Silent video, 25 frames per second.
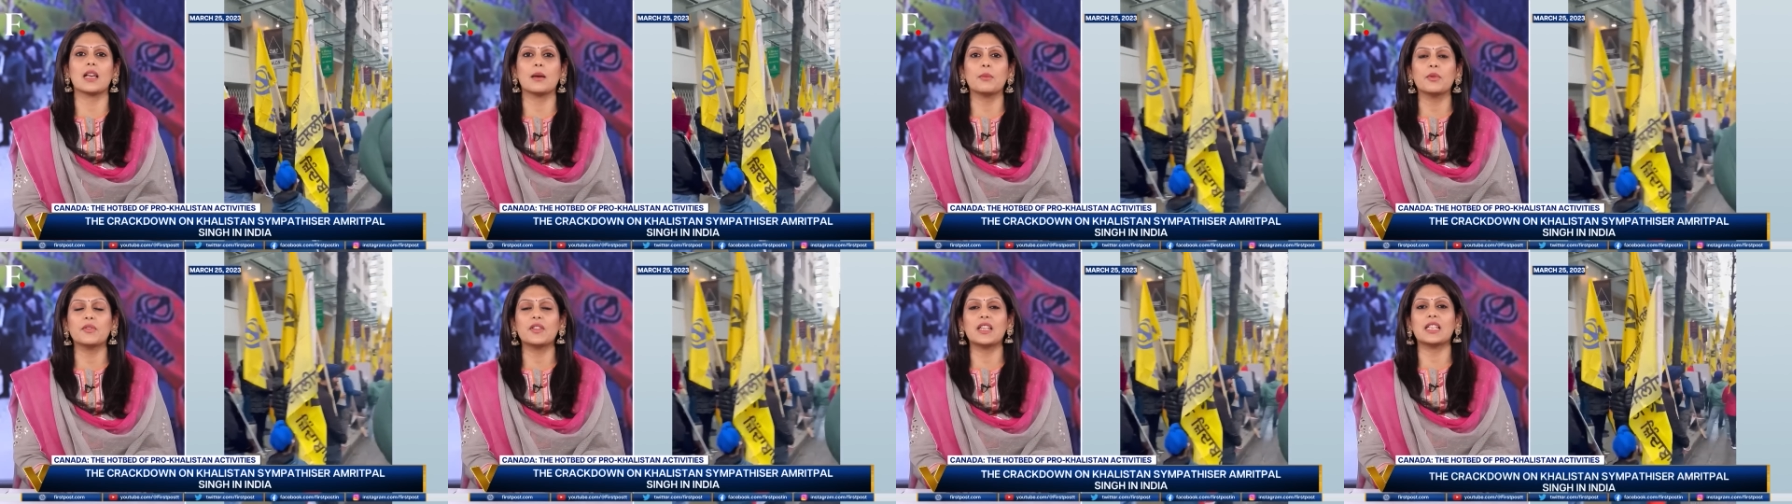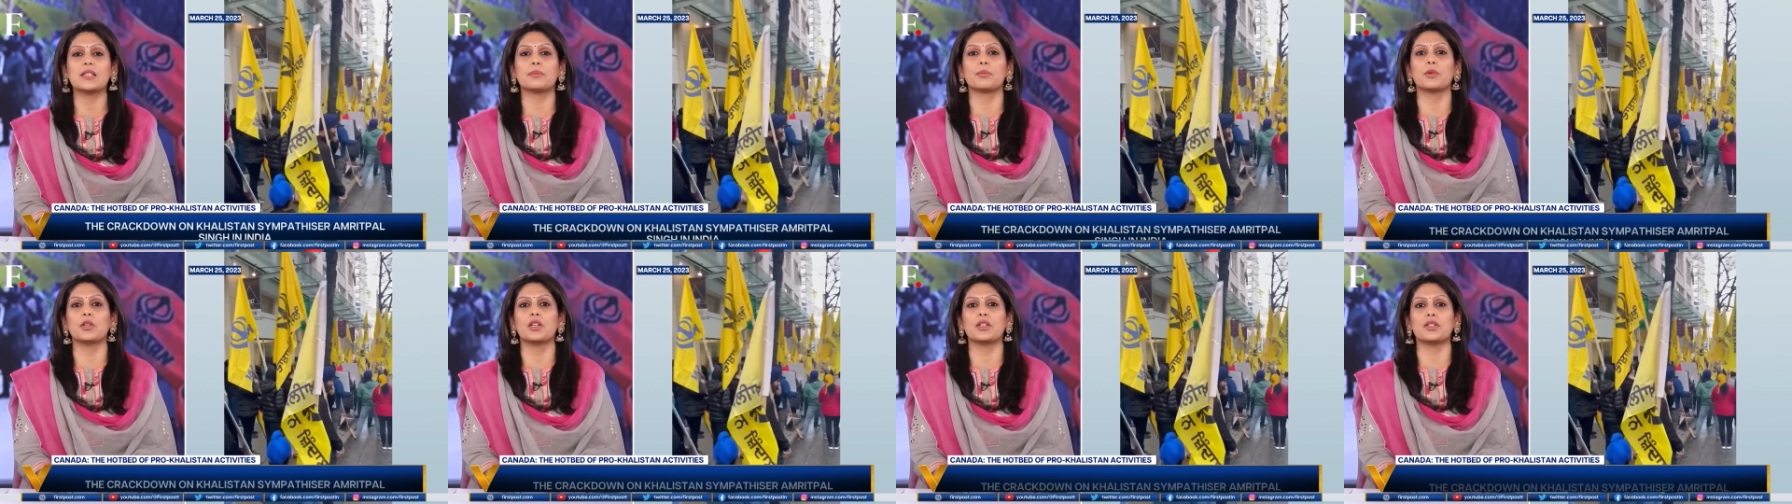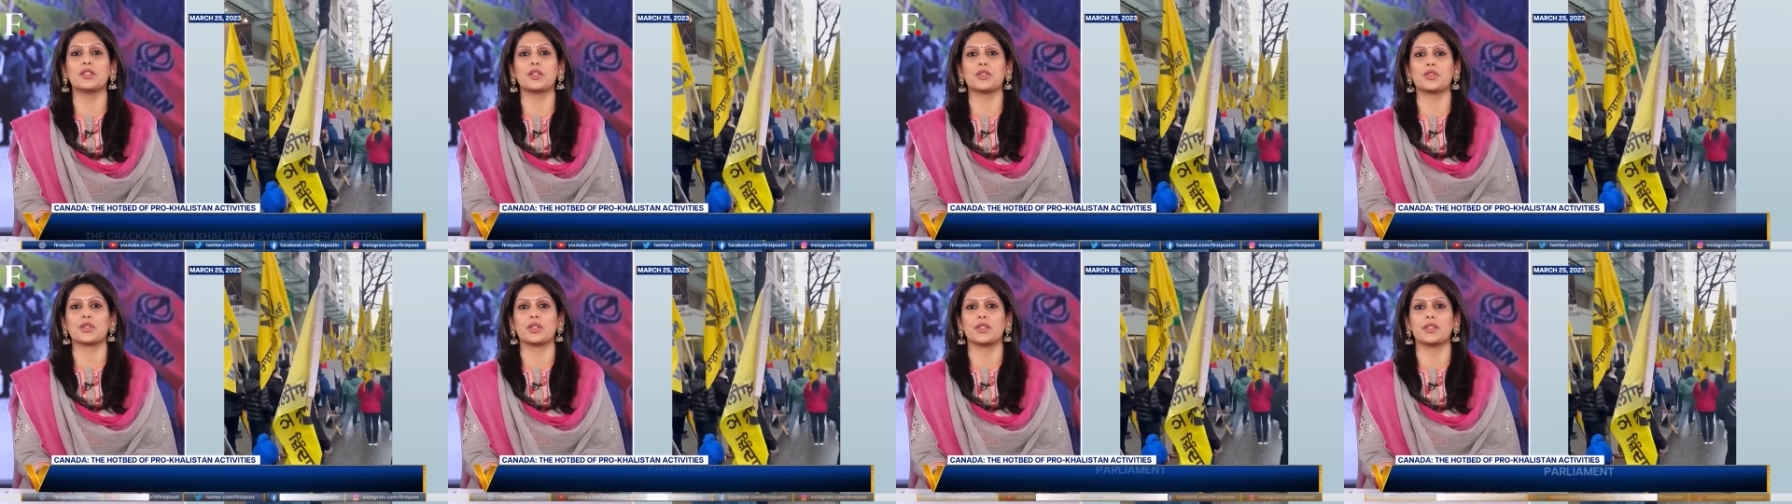some of these
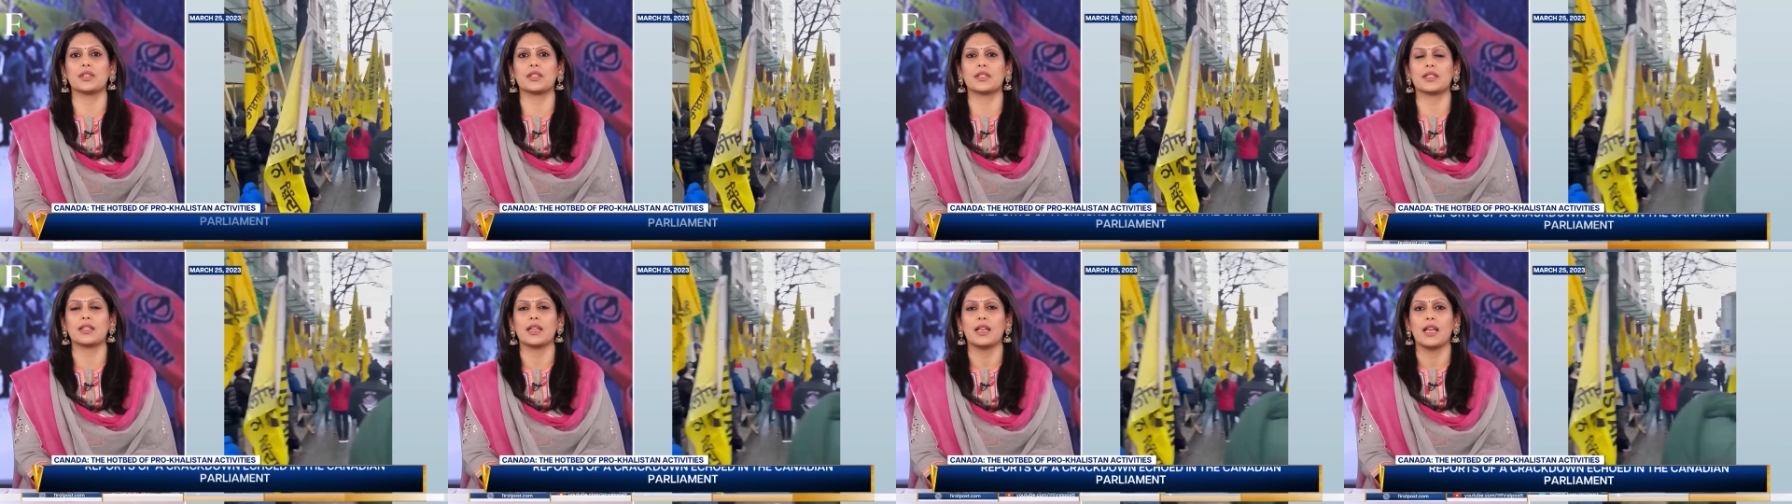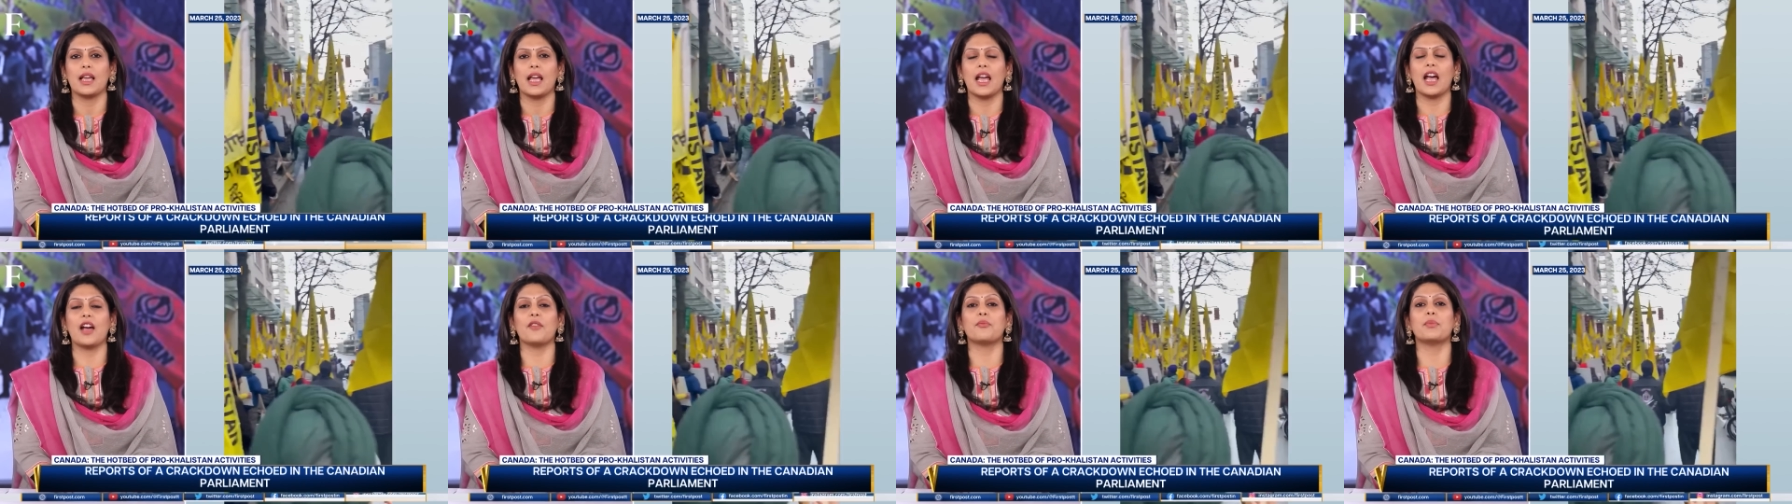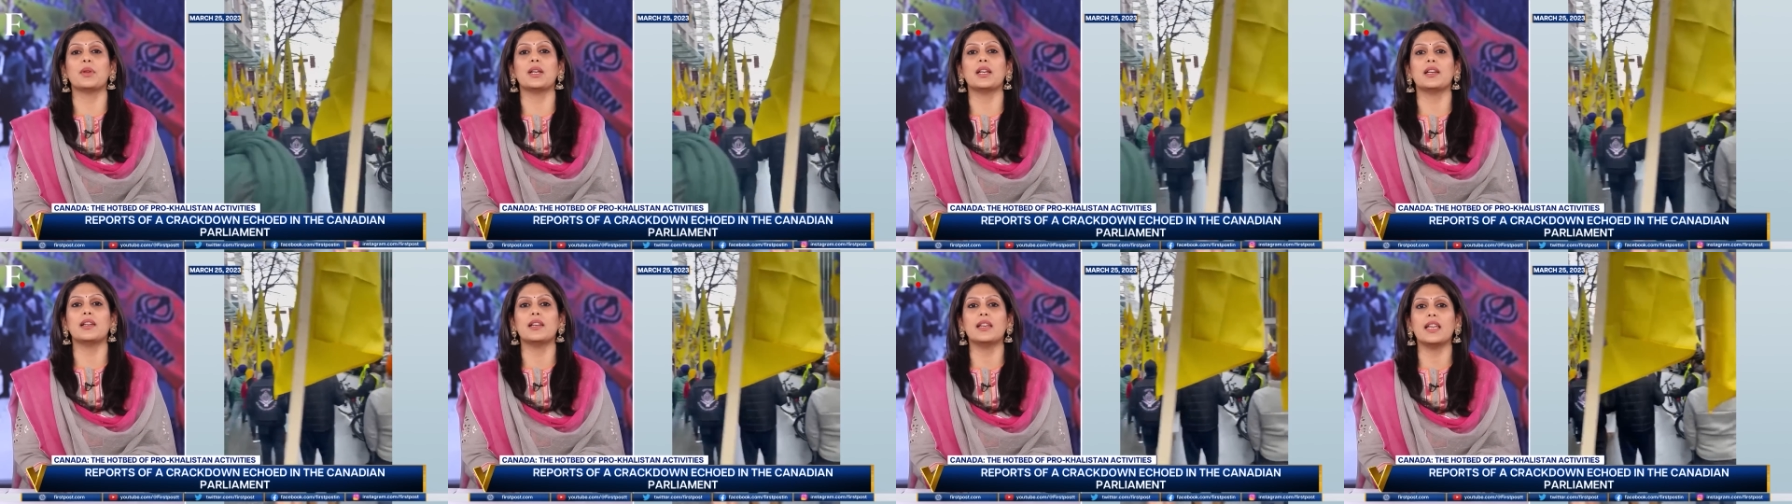politicians have
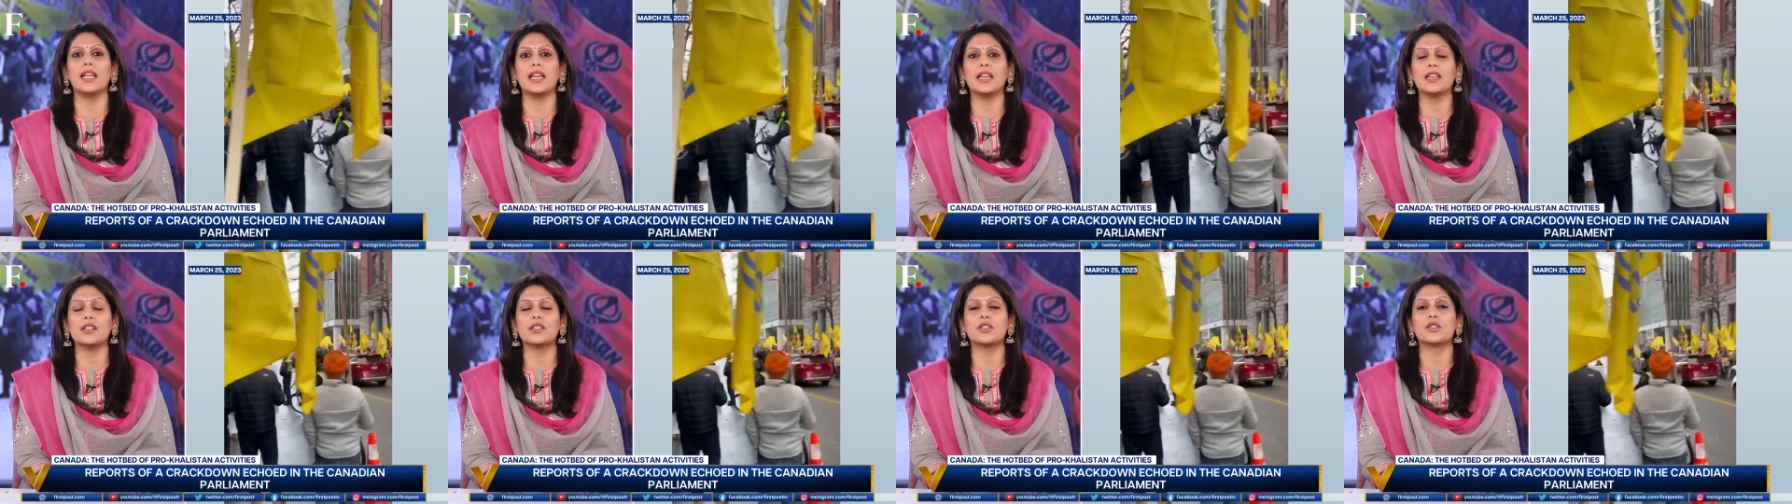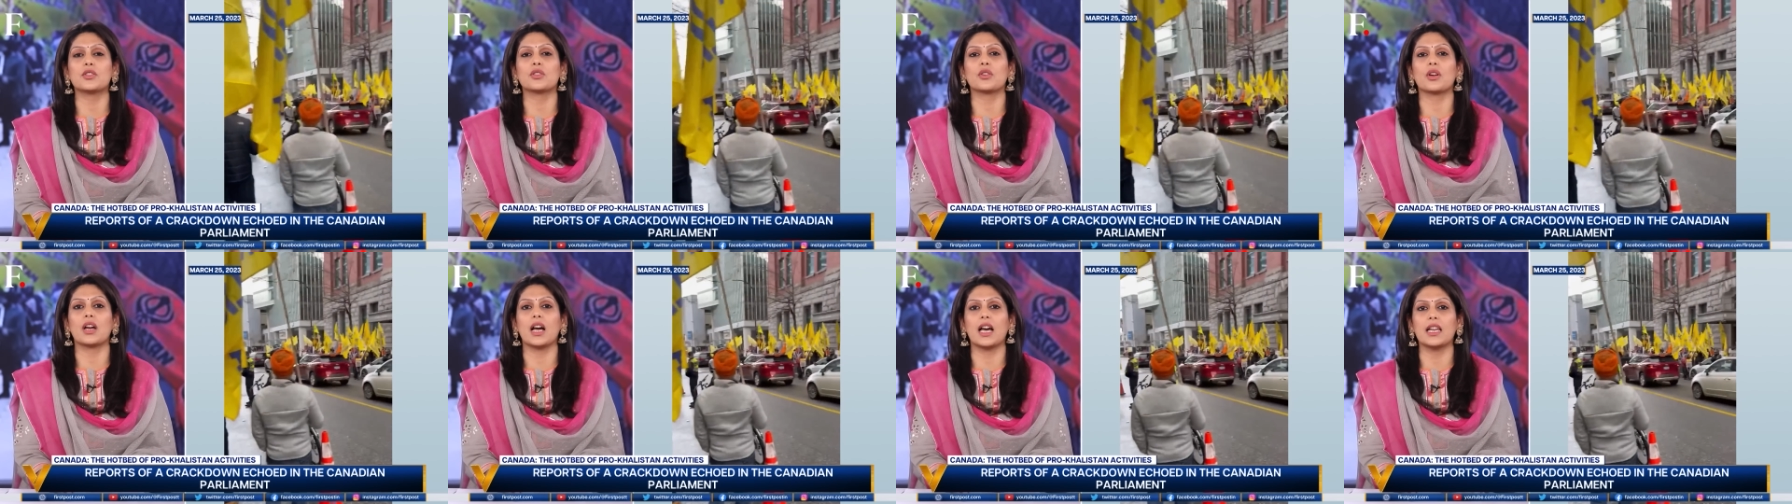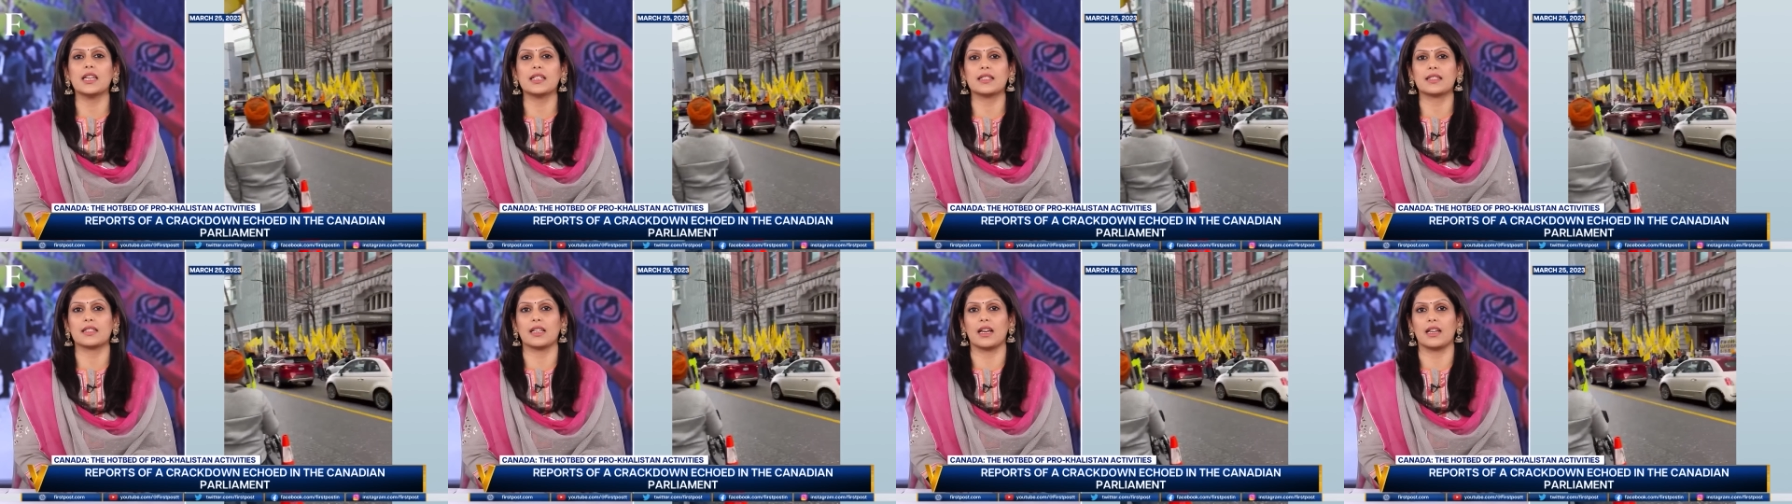been linked to
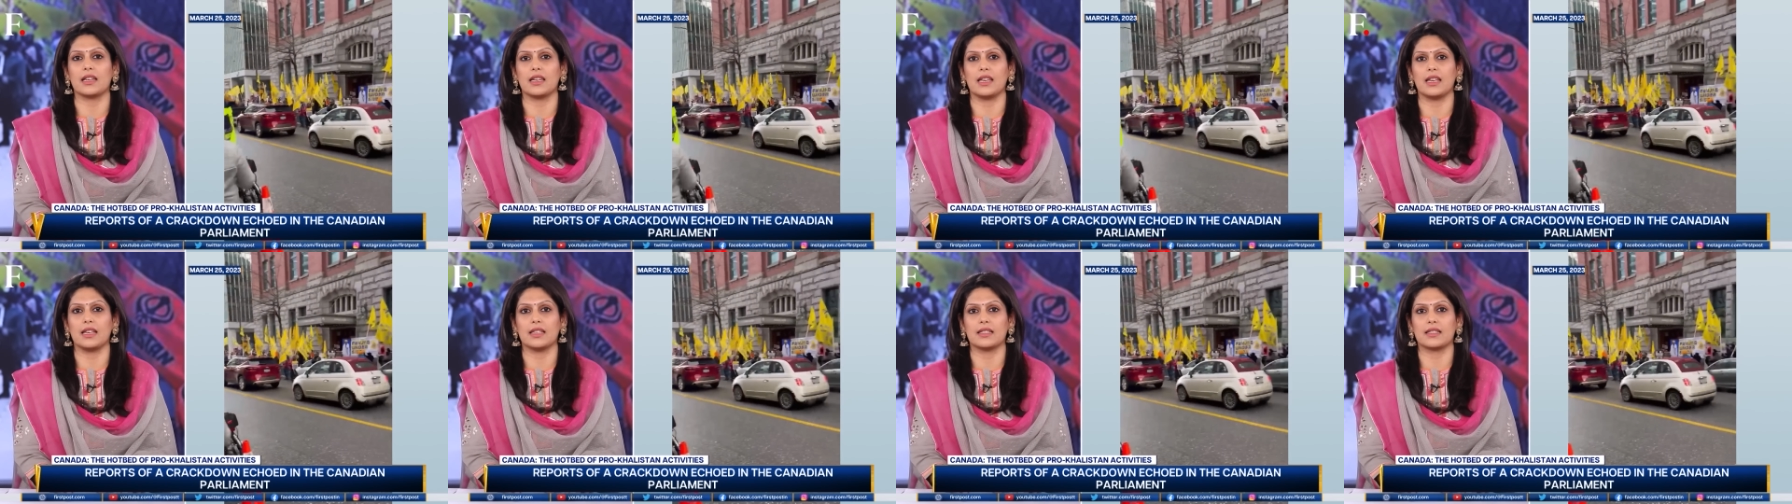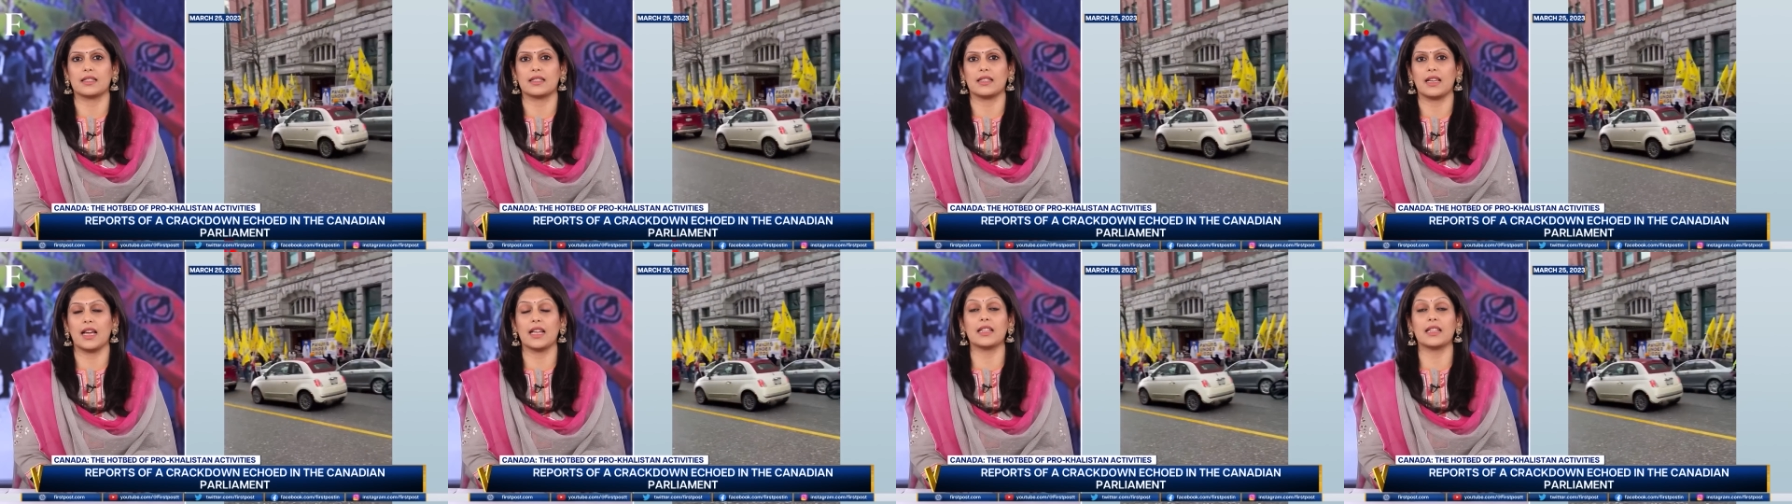Khalistanis,